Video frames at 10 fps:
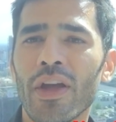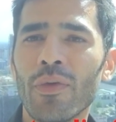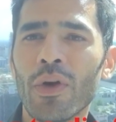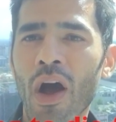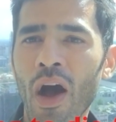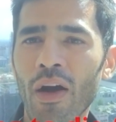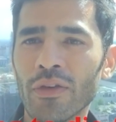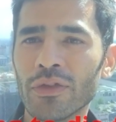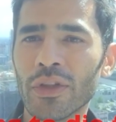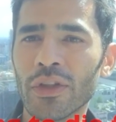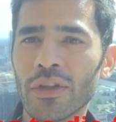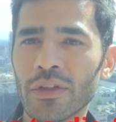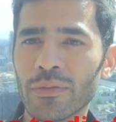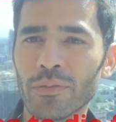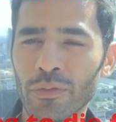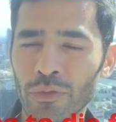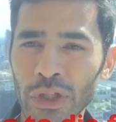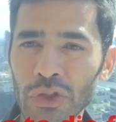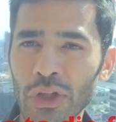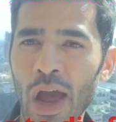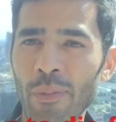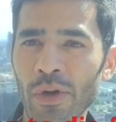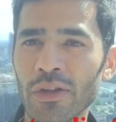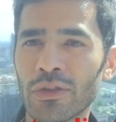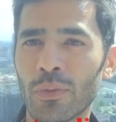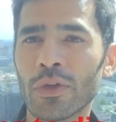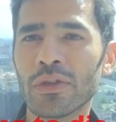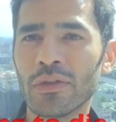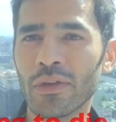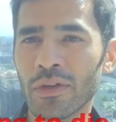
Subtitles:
he would the venture capitalists would,